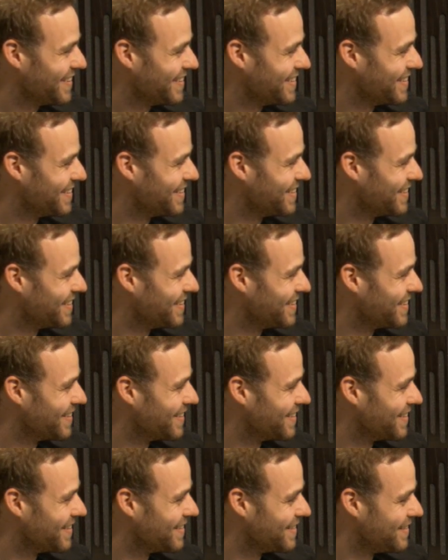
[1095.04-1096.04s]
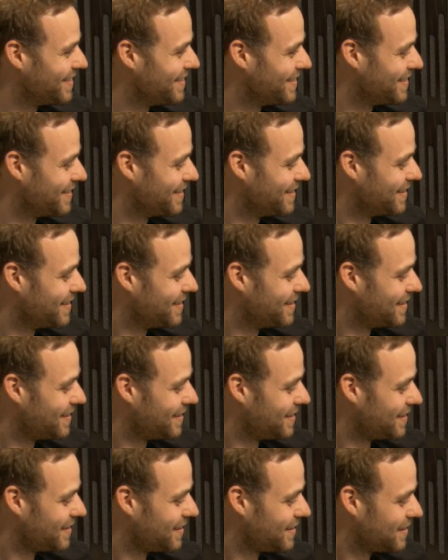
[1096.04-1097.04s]

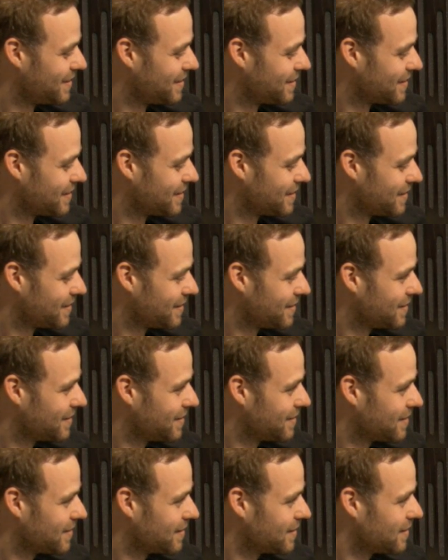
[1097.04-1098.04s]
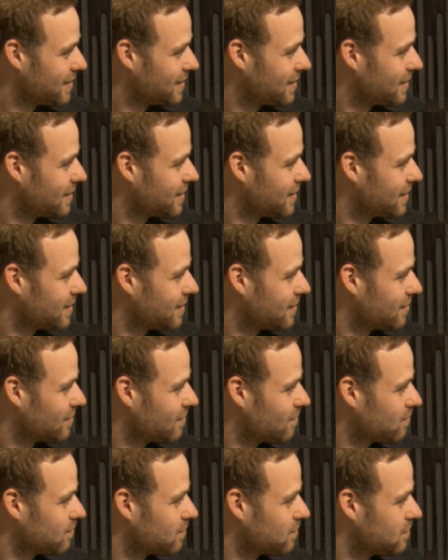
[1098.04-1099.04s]

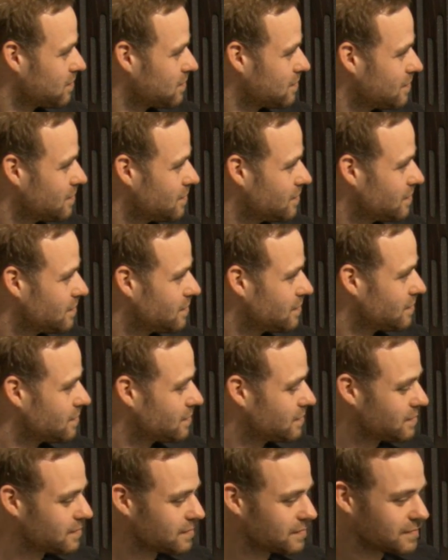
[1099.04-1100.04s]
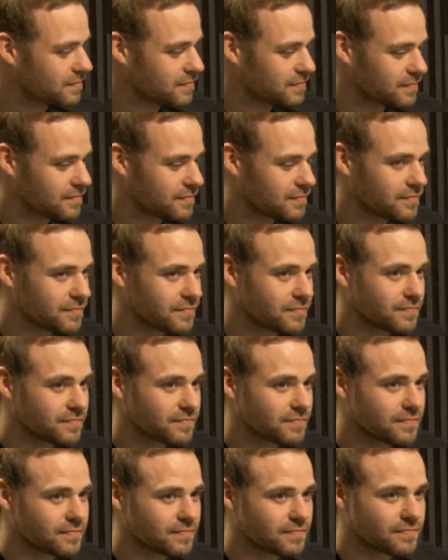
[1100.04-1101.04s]

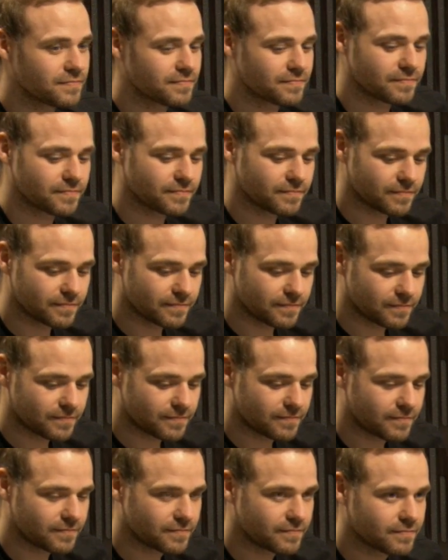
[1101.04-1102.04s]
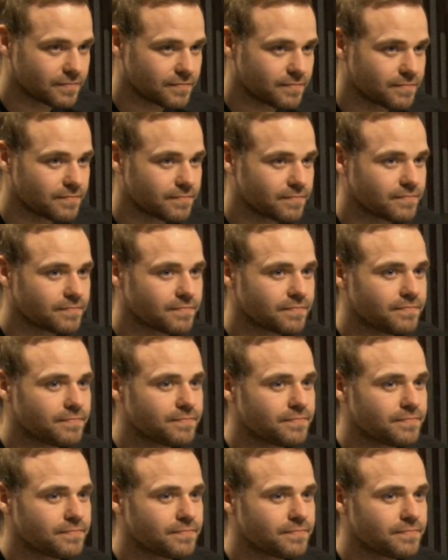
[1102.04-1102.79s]
No words are spoken by the person on screen.